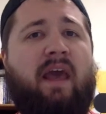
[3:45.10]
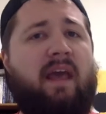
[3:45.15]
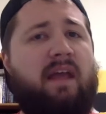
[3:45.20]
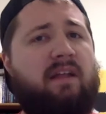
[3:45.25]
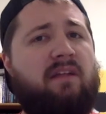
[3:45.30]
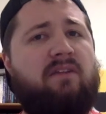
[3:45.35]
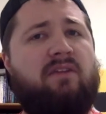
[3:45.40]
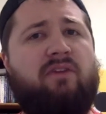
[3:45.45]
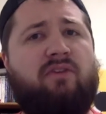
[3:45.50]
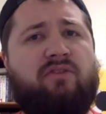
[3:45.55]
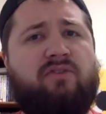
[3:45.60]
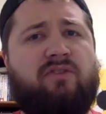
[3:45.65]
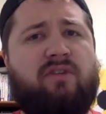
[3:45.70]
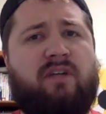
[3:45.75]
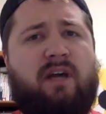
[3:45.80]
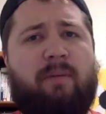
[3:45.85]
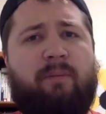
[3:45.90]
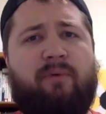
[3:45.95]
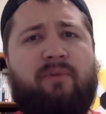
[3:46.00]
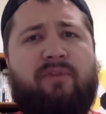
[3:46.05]
And there's a
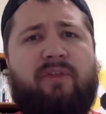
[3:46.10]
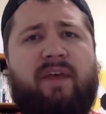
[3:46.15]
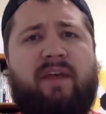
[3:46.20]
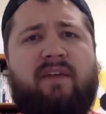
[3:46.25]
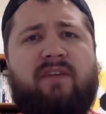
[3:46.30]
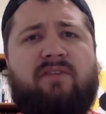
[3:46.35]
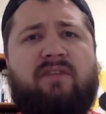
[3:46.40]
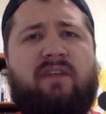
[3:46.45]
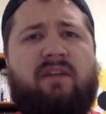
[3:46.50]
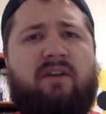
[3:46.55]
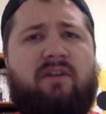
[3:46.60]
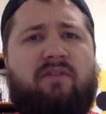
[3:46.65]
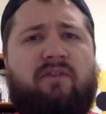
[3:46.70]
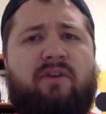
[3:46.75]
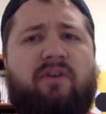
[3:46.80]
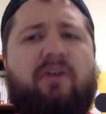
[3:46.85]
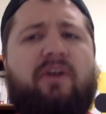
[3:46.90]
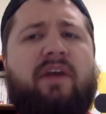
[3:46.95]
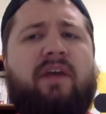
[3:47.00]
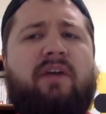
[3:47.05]
couple things that are
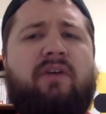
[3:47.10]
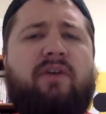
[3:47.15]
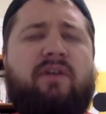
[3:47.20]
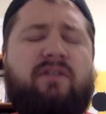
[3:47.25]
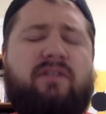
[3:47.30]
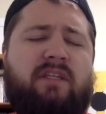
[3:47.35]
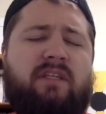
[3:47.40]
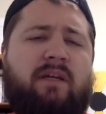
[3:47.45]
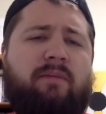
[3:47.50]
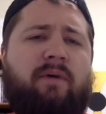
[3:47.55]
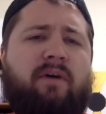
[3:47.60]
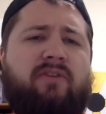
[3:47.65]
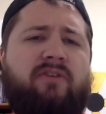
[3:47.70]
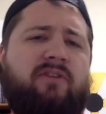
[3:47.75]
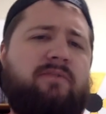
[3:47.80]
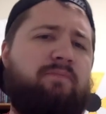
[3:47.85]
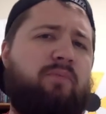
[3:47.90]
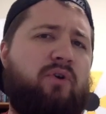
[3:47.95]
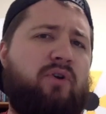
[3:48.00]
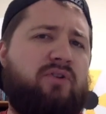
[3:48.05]
very interesting about
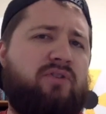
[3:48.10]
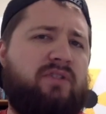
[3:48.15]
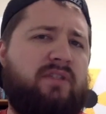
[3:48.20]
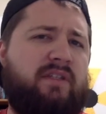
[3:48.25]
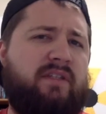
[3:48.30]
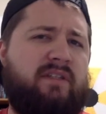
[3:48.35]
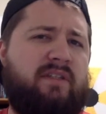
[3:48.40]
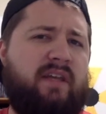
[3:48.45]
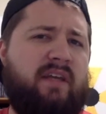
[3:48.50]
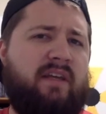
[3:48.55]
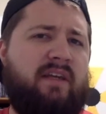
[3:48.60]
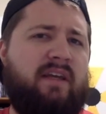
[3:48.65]
this person, St.